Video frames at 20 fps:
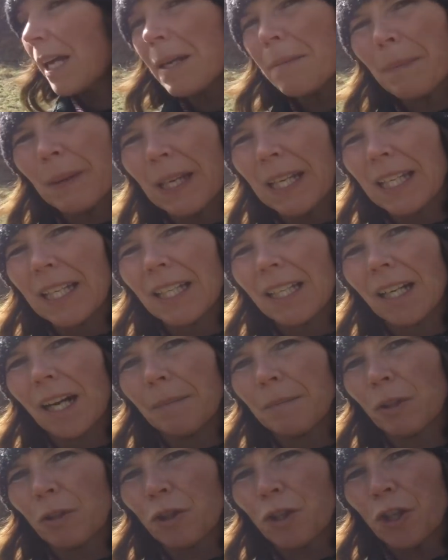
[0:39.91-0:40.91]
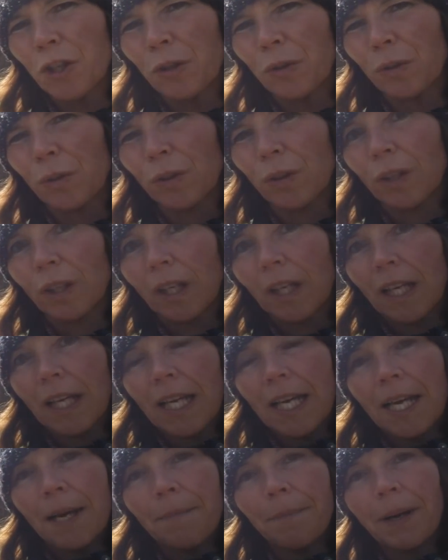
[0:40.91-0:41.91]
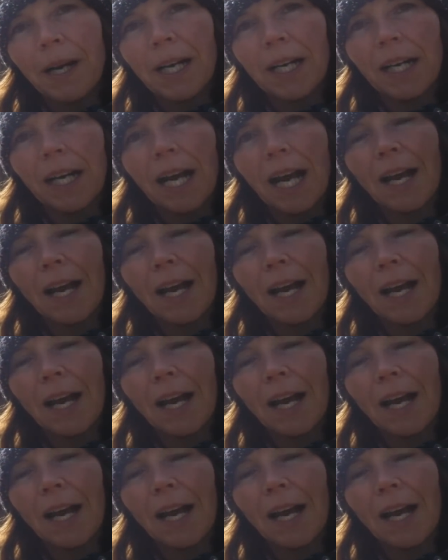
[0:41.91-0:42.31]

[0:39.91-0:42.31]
Maybe, I'm not sure. But